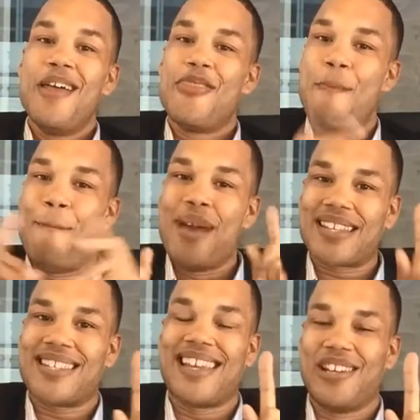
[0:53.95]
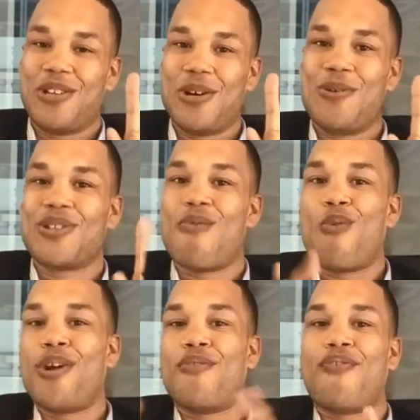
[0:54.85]
the best thing to do is
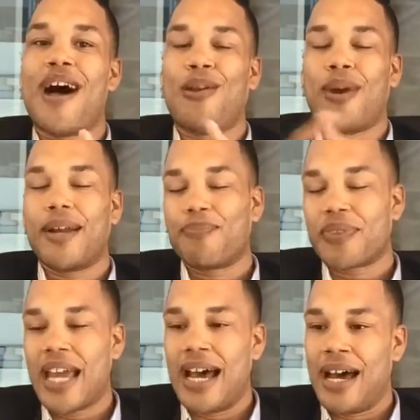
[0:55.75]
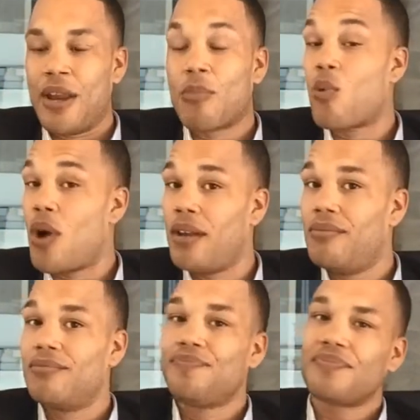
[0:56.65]
avoid the following. Number
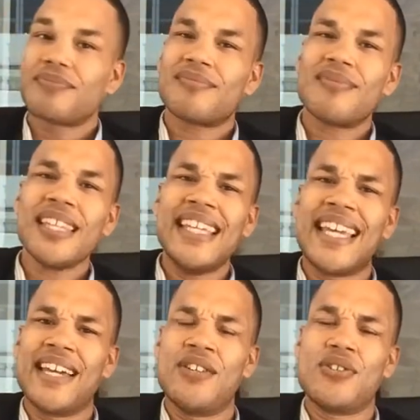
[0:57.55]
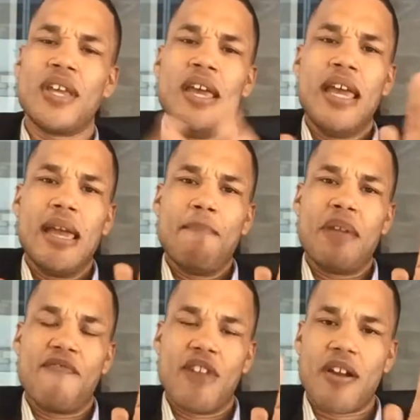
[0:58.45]
one is
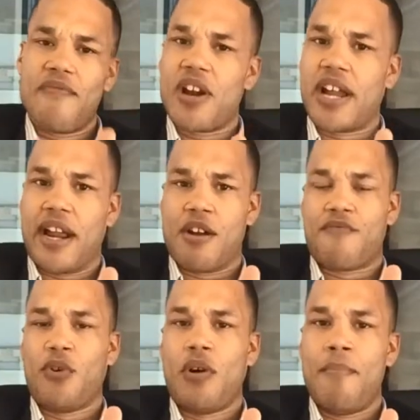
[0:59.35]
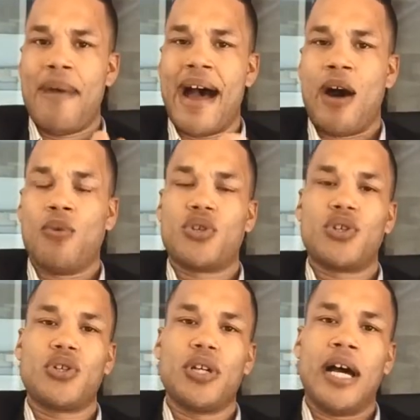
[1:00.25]
be very, very careful about
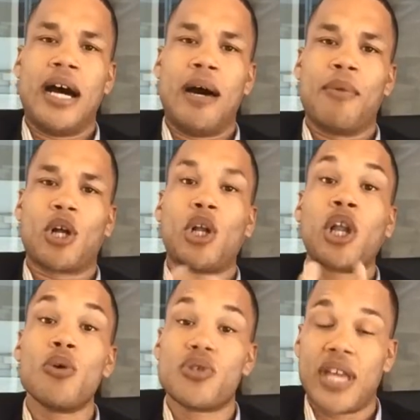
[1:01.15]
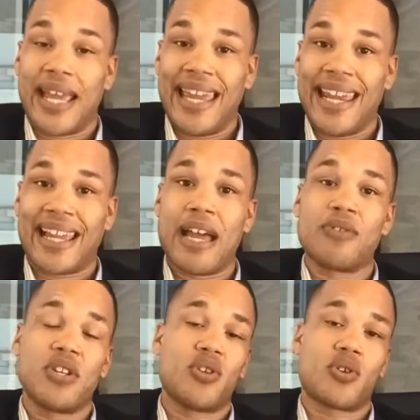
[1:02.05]
closing any
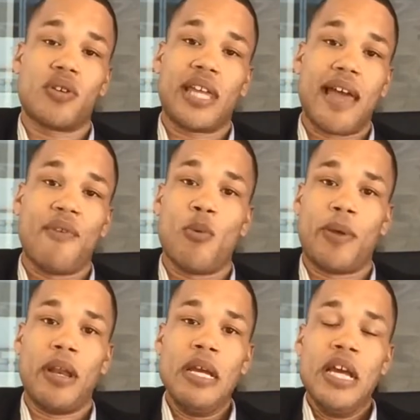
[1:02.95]
accounts that you currently have open.